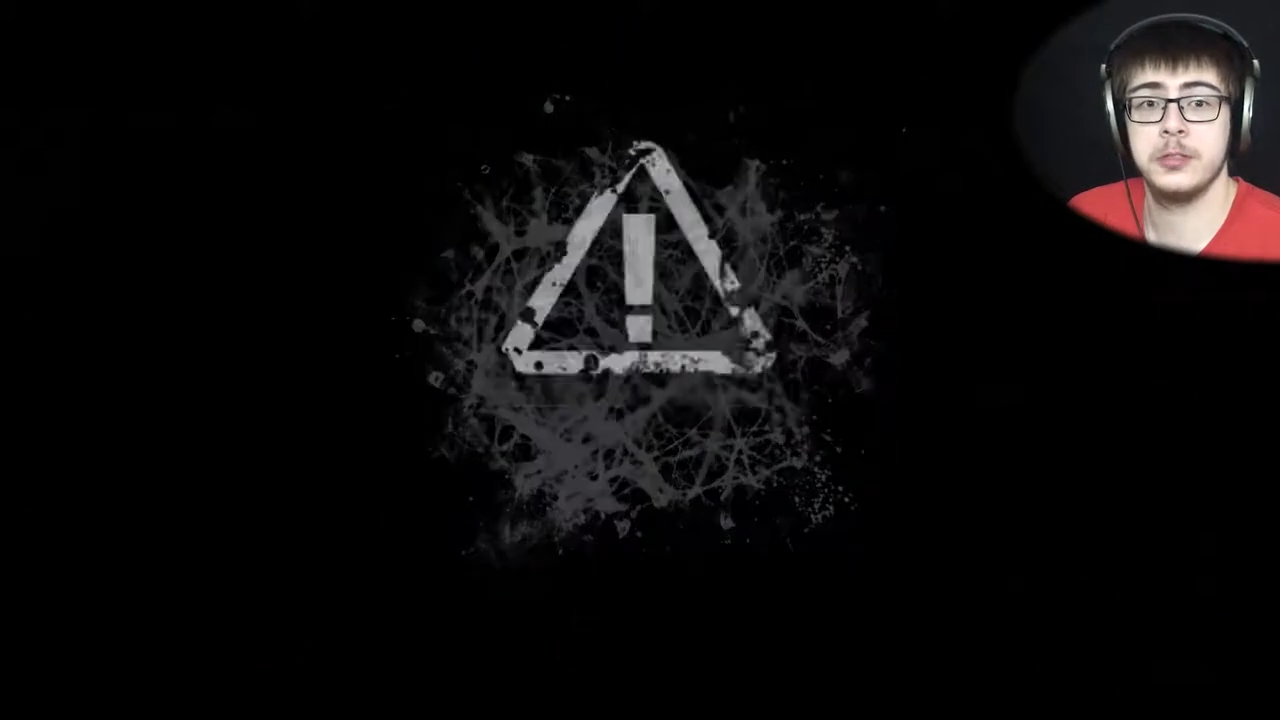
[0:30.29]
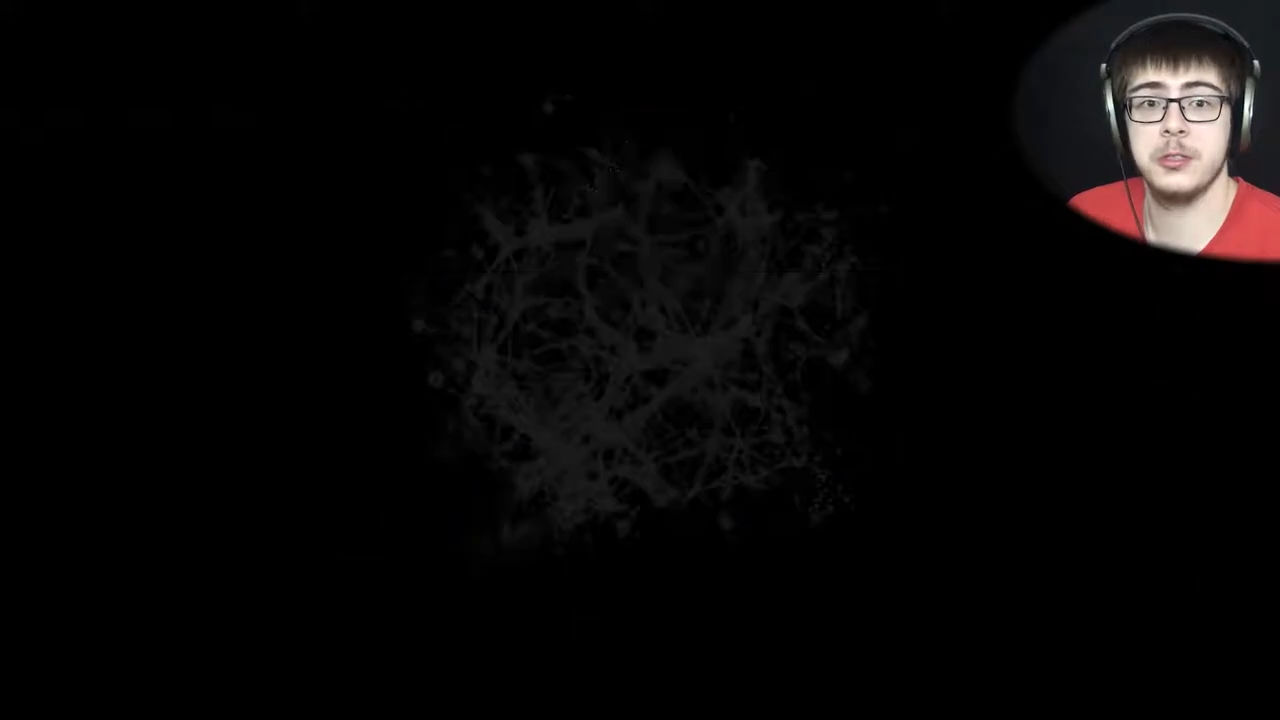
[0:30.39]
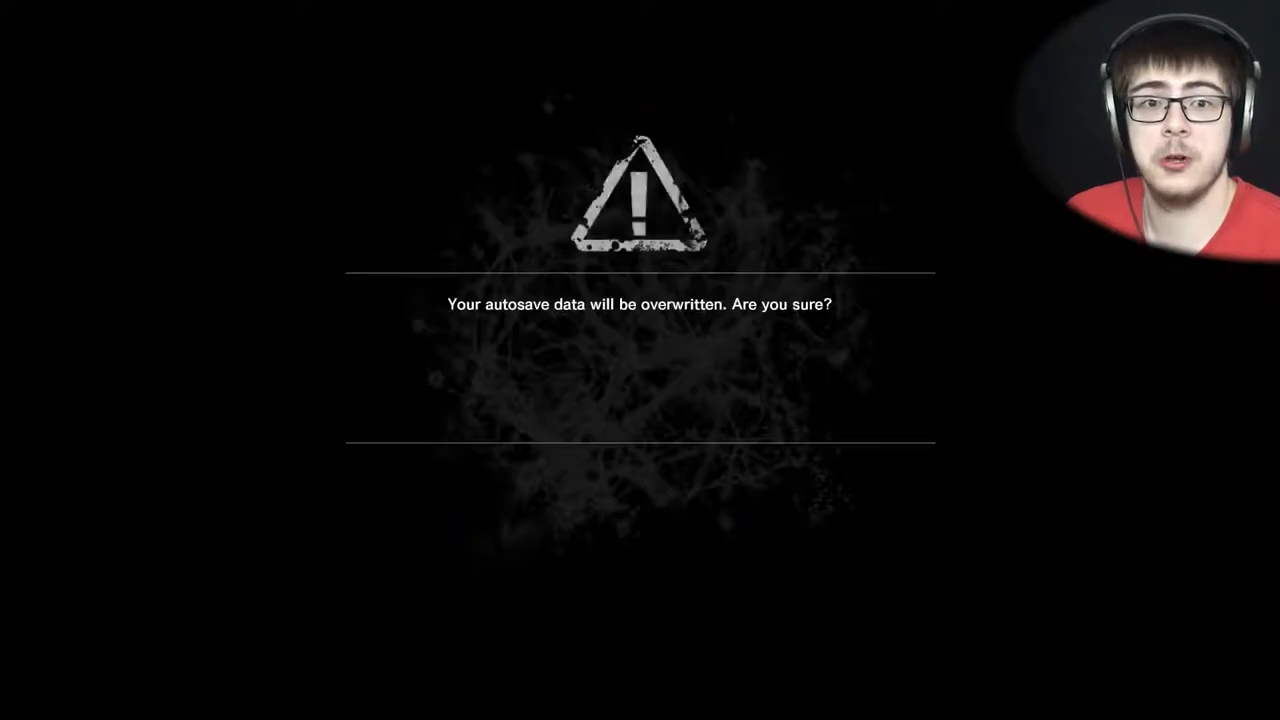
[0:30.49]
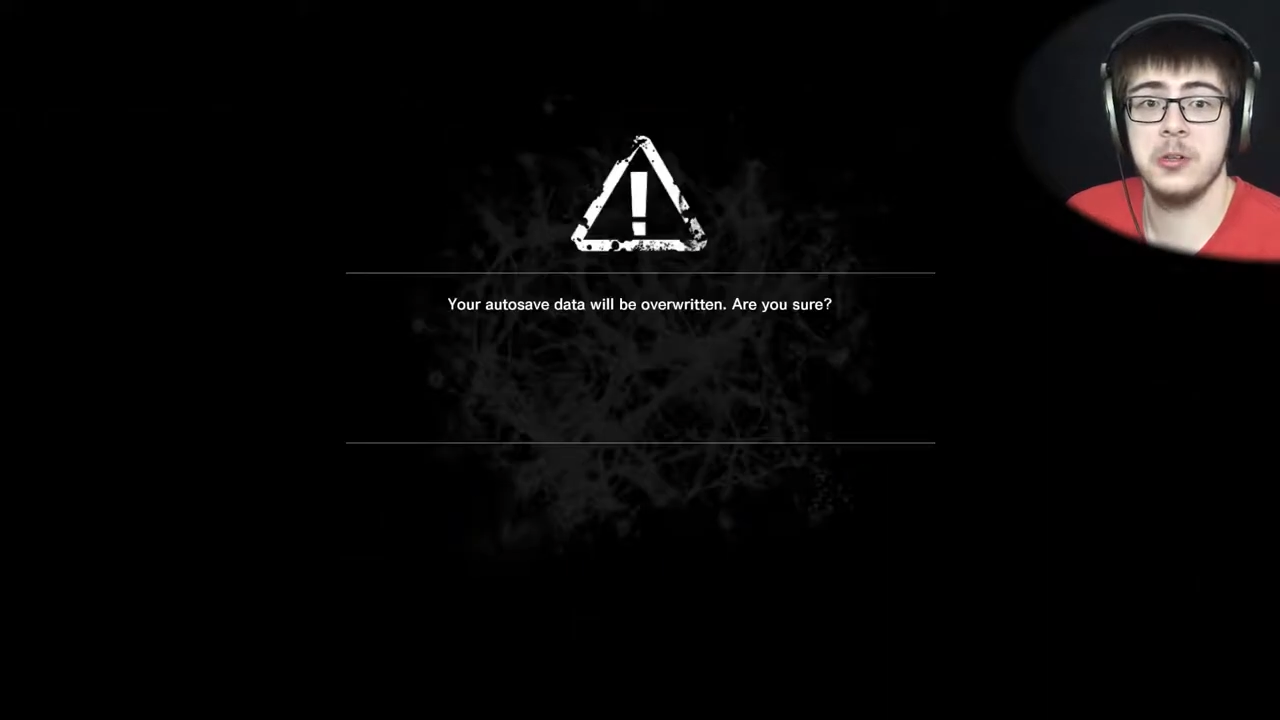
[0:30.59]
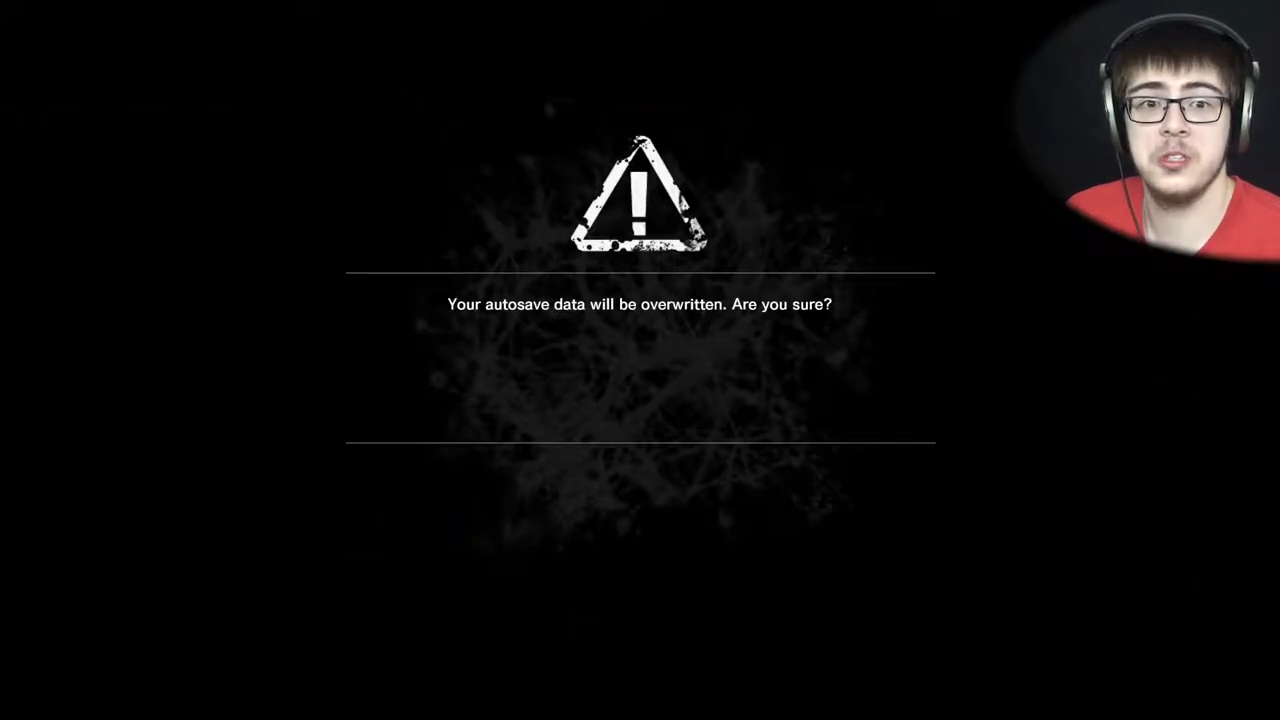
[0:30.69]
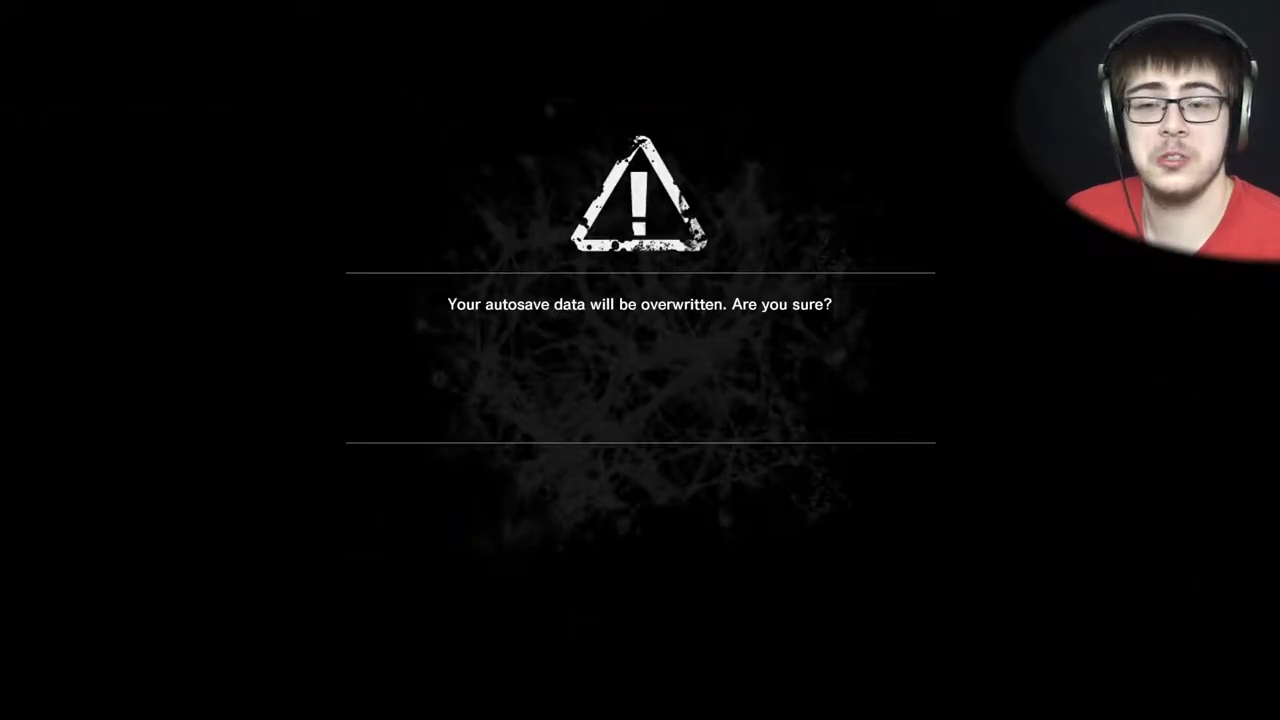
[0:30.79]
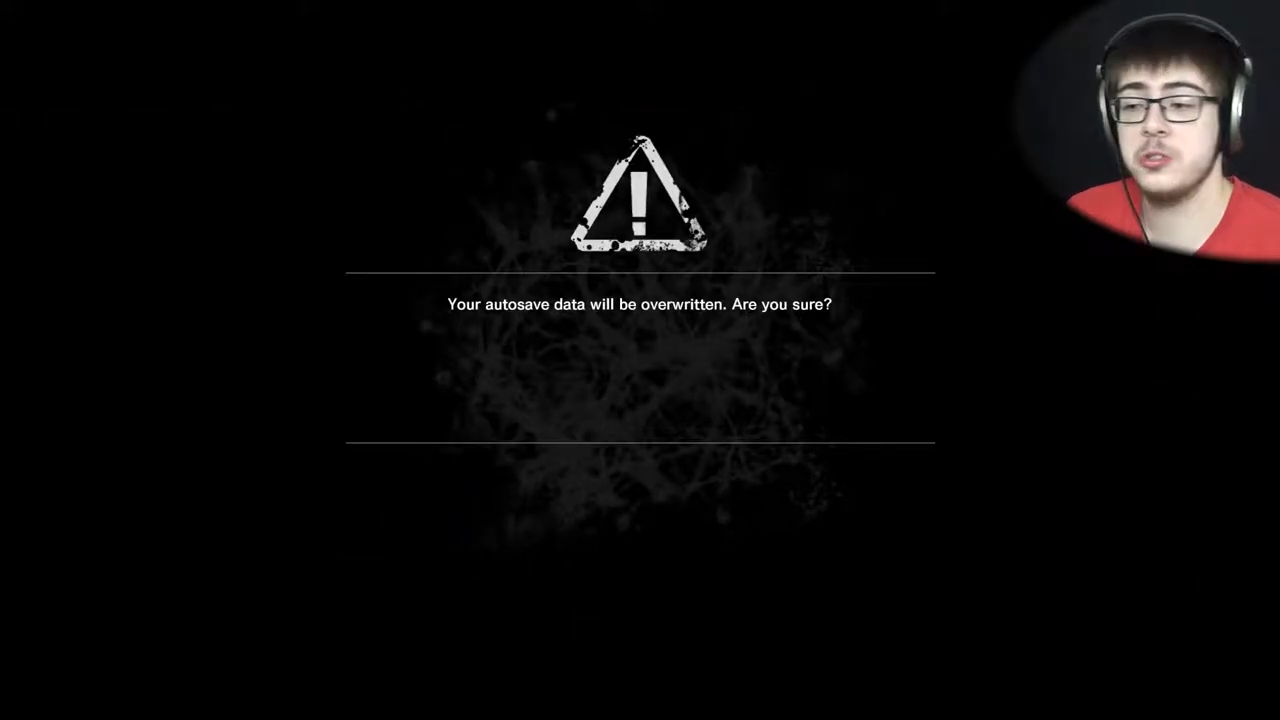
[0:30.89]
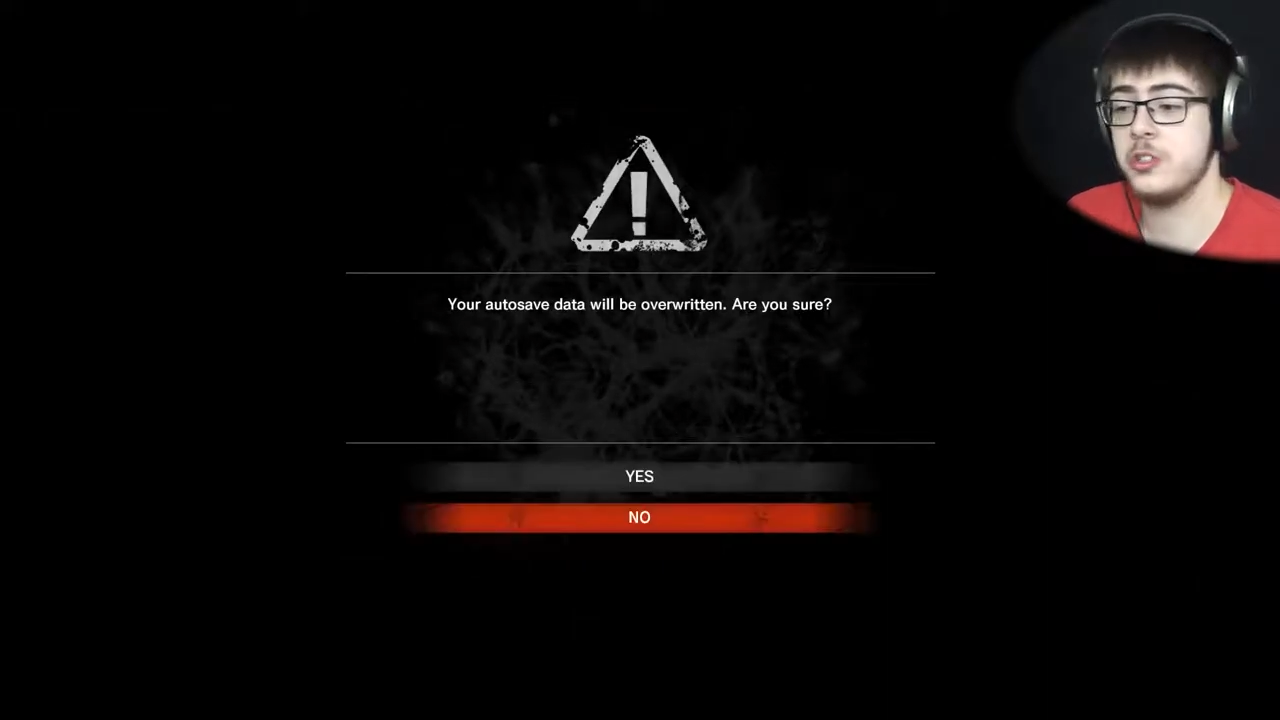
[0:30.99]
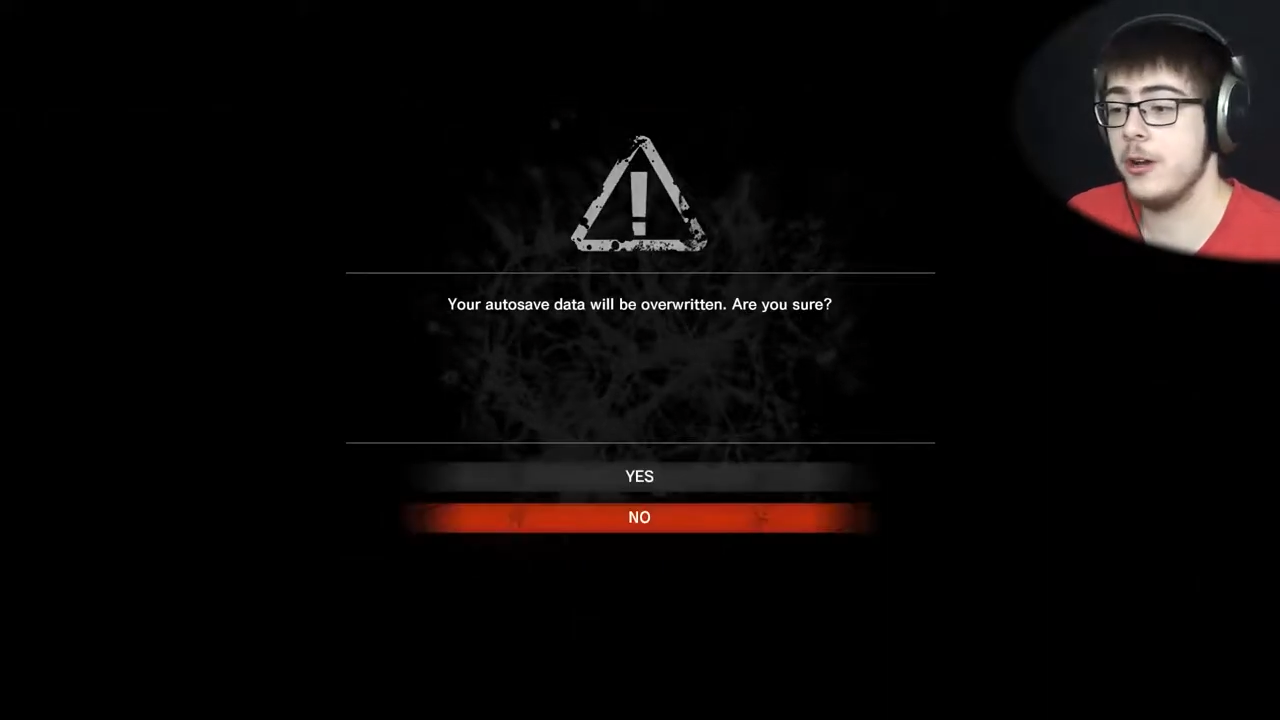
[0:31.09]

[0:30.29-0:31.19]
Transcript: So, let's just